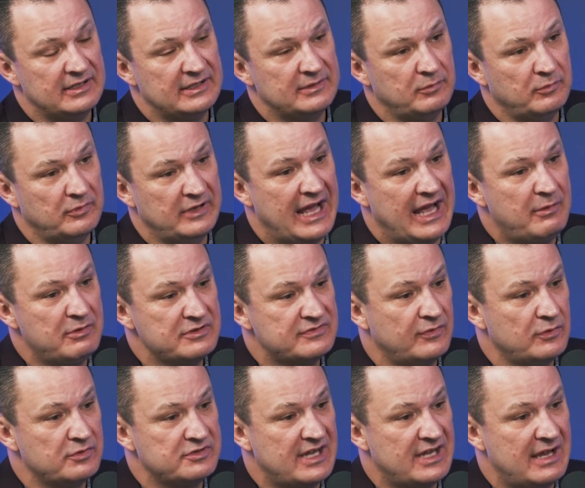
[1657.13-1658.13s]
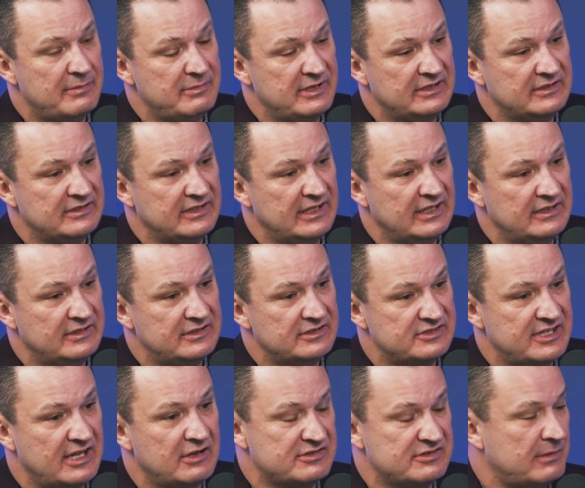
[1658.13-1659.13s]
When I was full time into
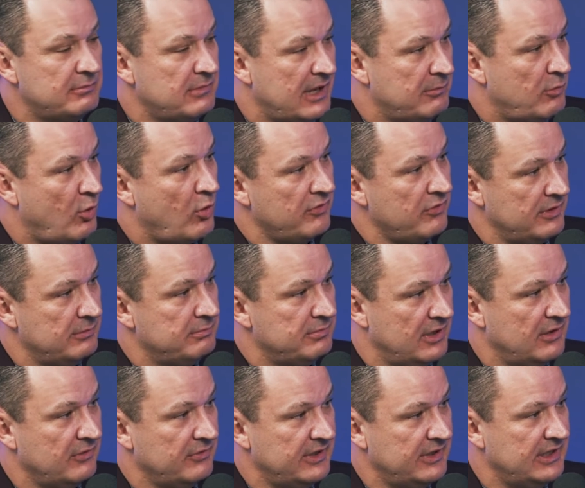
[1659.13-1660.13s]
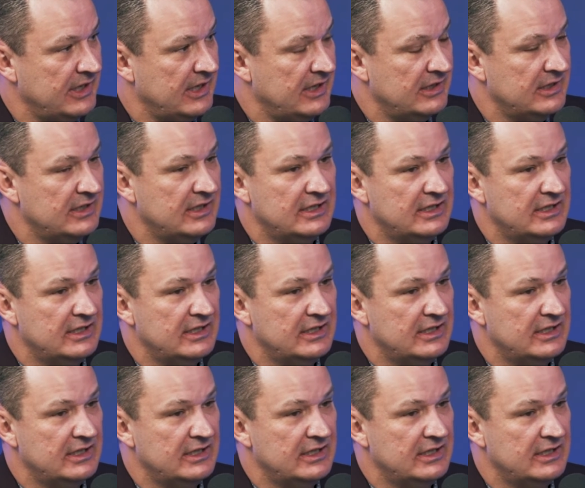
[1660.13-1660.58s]
sales, I'm more on the